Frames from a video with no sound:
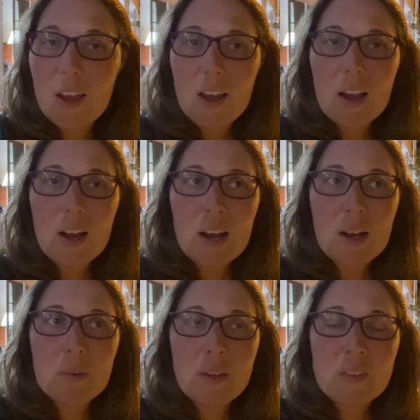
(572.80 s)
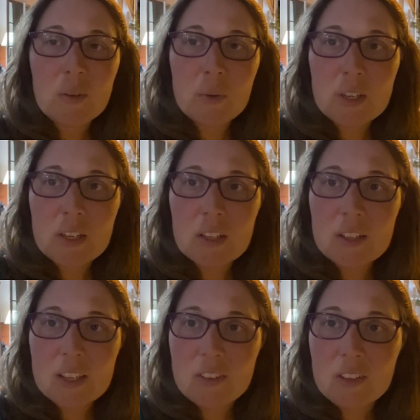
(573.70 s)
And then we're gonna,
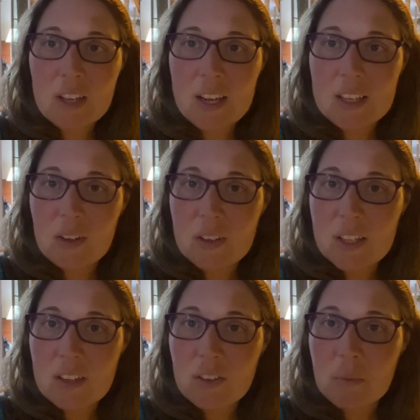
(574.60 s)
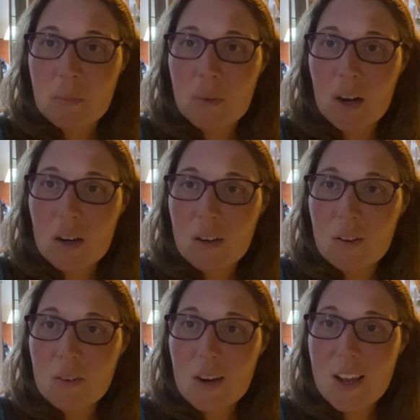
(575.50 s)
like I said, hike out again
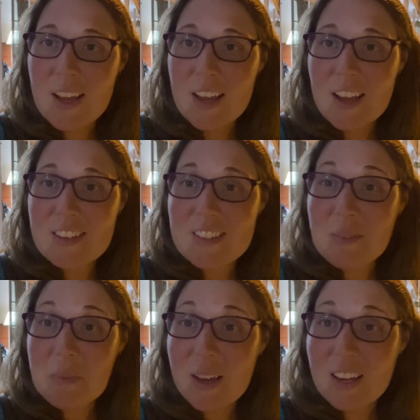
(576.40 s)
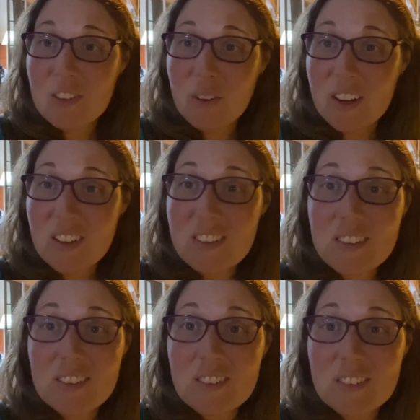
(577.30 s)
tomorrow and get back on trail
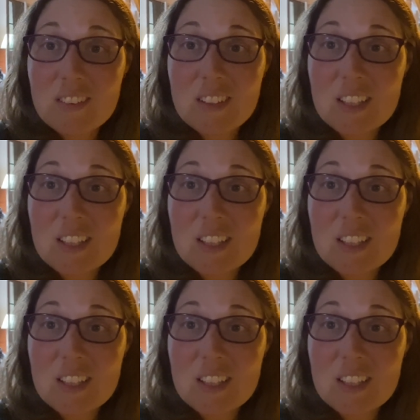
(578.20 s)
and